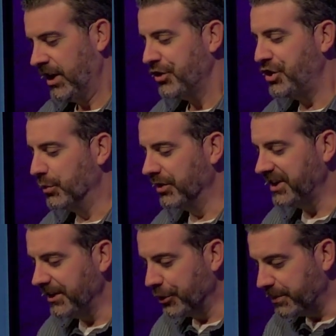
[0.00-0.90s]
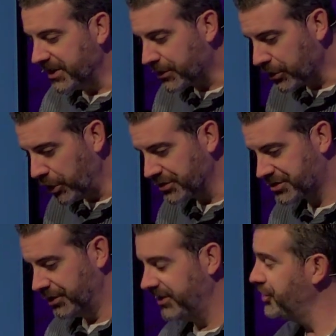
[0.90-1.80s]
you will either be
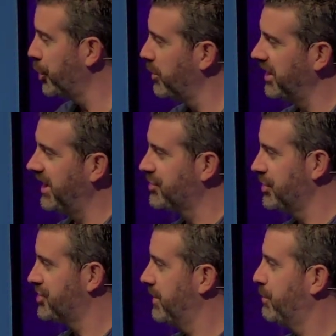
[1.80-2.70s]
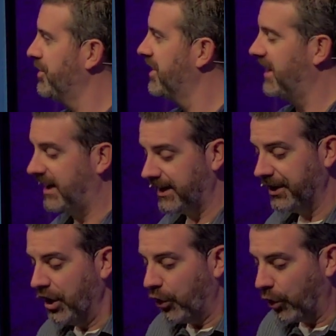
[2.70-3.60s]
closer in your relationship with God
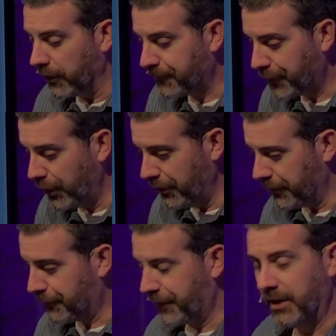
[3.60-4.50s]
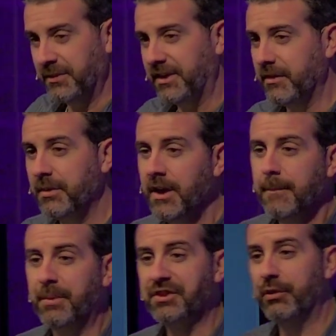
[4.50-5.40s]
or further from Him,
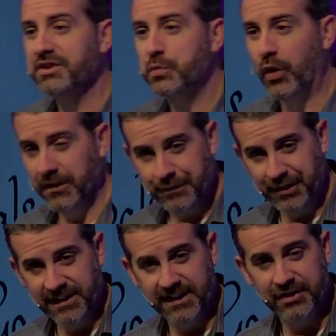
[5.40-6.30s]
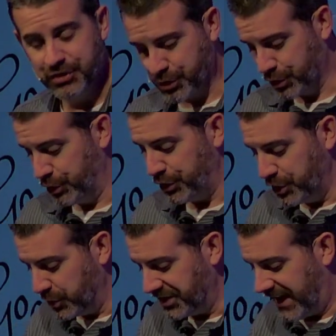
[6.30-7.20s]
but there is one thing that is true
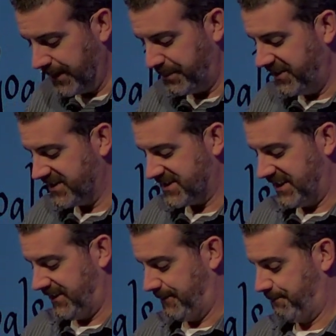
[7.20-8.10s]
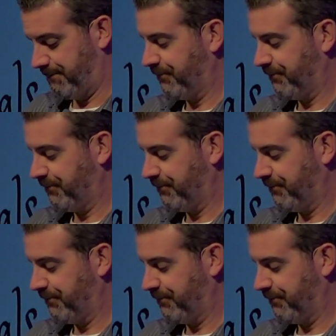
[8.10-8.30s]
you will not be the same.